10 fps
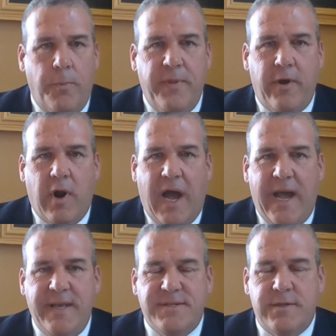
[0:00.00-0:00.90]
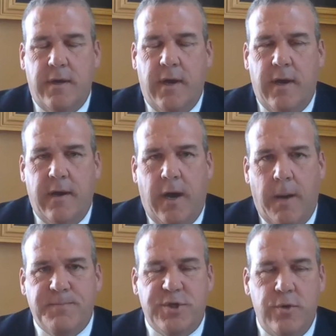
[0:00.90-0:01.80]
opened their eyes
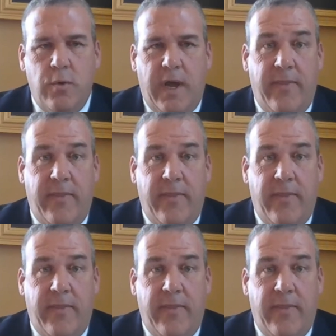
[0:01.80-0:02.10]
up to,